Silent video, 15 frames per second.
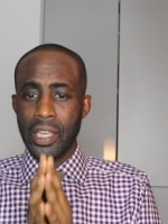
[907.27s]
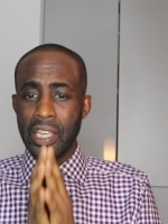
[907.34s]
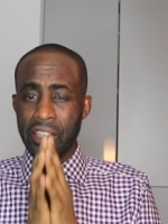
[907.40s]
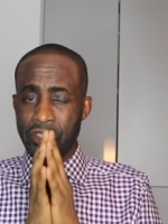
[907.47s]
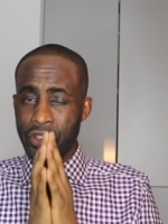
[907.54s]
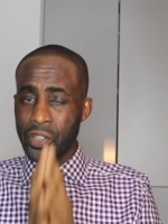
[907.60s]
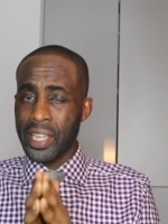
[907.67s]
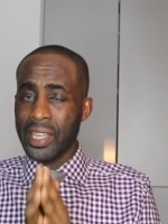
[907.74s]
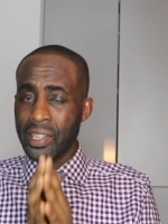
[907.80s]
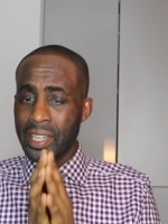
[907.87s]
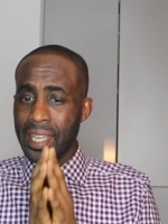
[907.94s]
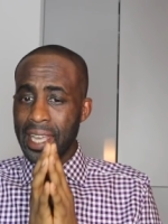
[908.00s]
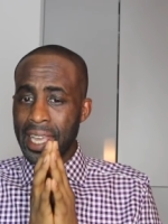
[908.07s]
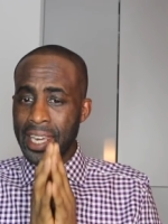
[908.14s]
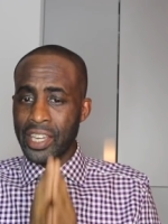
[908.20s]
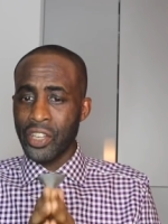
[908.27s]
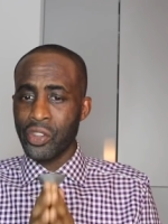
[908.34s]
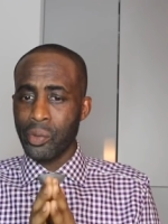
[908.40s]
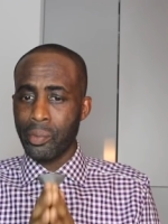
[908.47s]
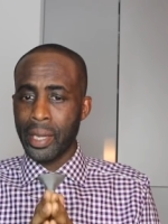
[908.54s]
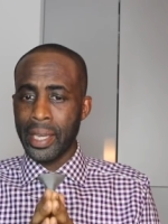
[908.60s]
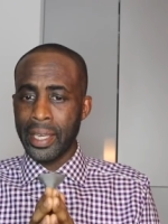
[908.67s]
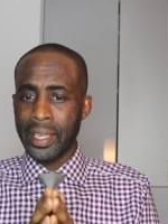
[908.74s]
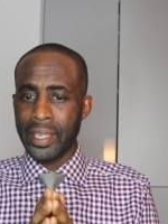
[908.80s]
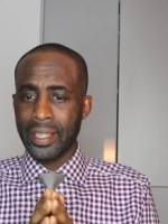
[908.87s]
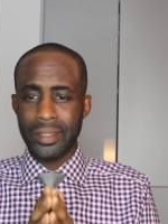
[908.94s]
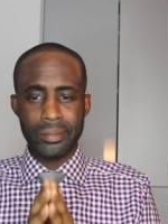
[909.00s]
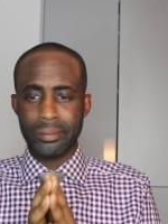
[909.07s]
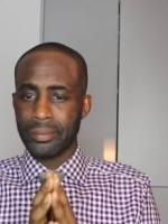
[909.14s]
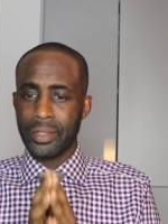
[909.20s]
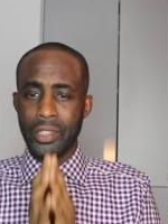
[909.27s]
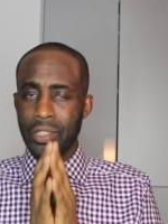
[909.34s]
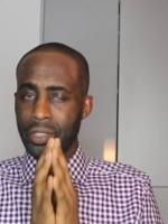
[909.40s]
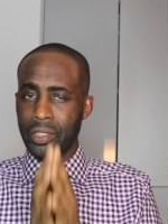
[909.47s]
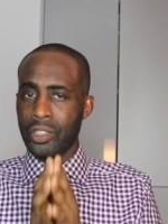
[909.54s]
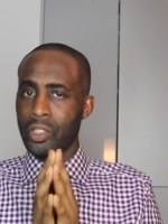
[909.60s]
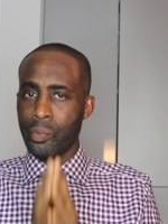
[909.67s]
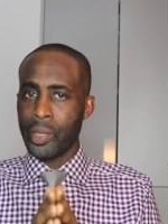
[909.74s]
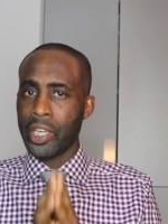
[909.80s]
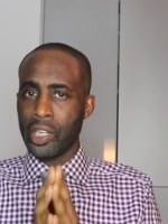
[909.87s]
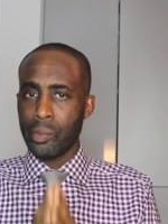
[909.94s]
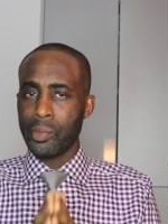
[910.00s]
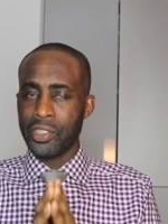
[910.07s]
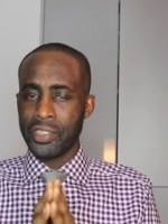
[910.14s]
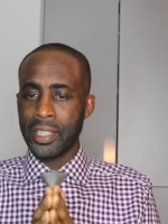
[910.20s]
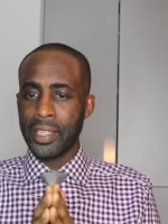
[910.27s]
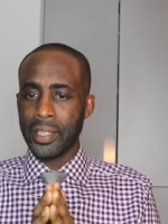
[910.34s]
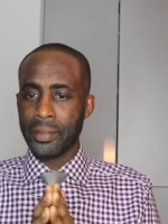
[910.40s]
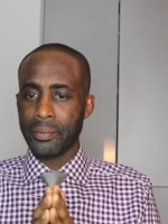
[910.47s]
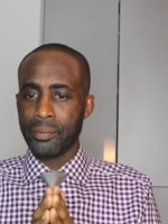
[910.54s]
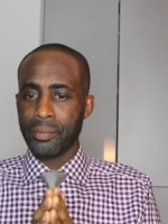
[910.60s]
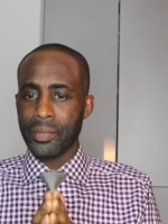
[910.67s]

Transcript: if you get any other bike, you're making a mistake.